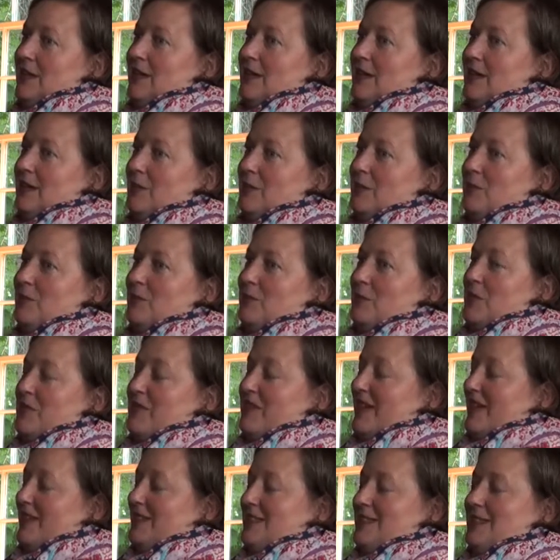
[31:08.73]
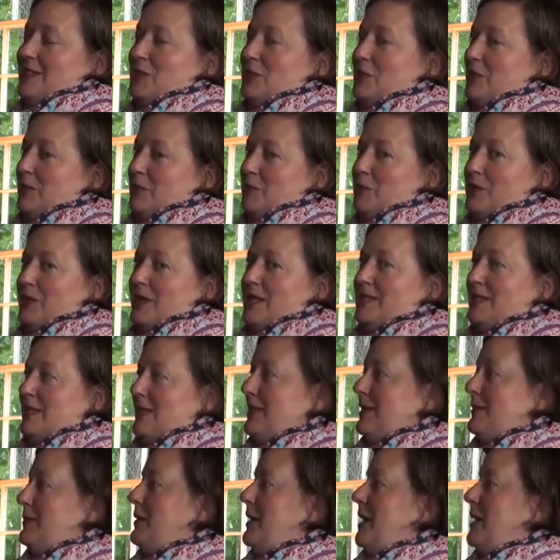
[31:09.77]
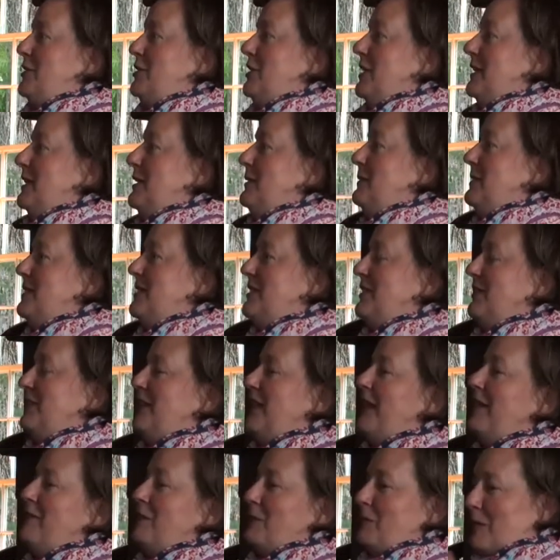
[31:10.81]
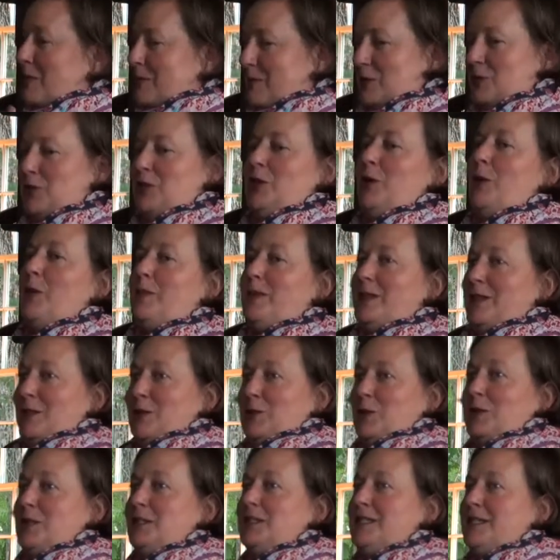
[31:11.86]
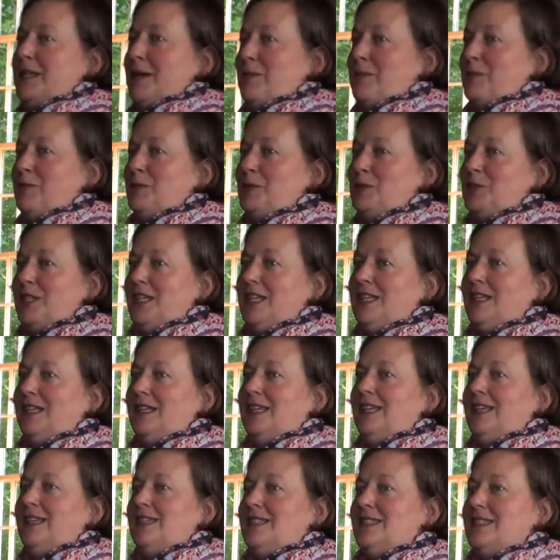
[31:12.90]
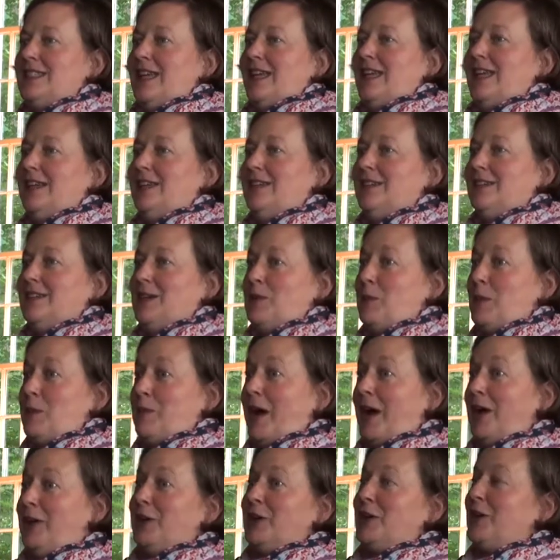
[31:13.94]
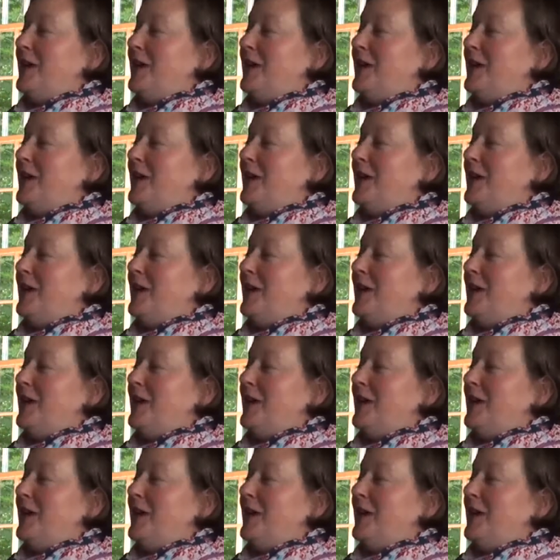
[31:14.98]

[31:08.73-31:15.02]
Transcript: Uh, we've had such good press on the project that we started having people show up at the doorstep routinely saying, can we buy your